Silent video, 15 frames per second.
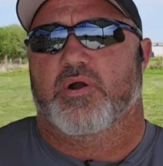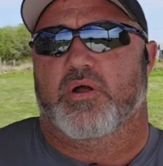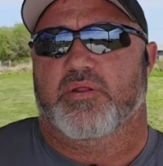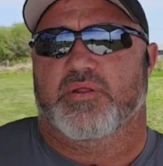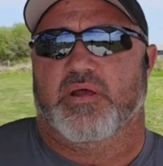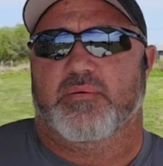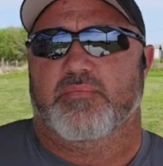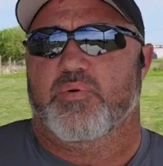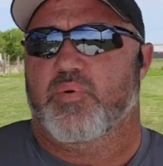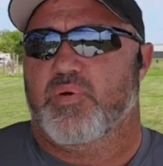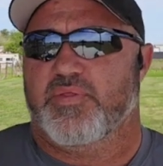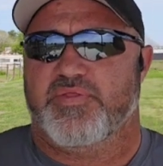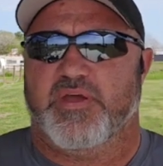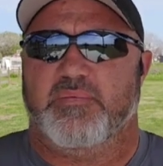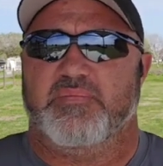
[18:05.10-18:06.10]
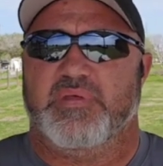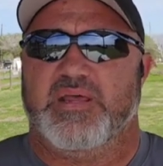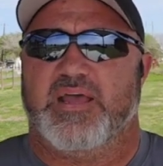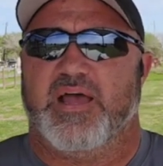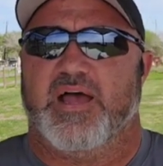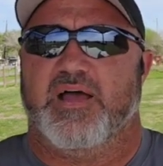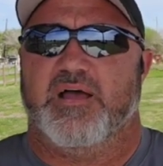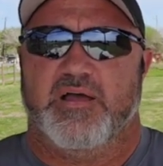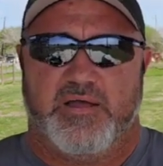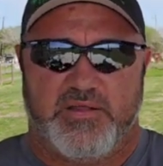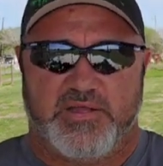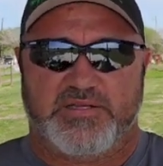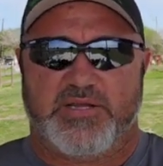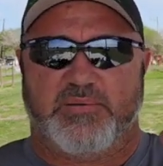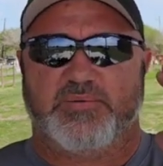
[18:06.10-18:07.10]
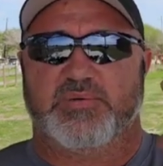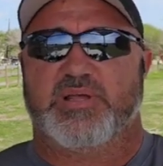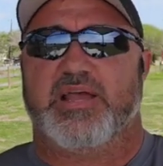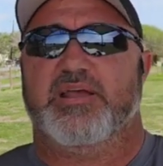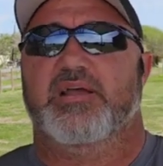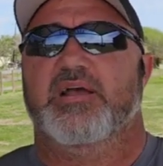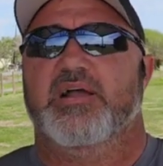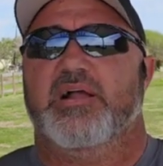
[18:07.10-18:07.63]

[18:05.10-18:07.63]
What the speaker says: on them within the, this comes with a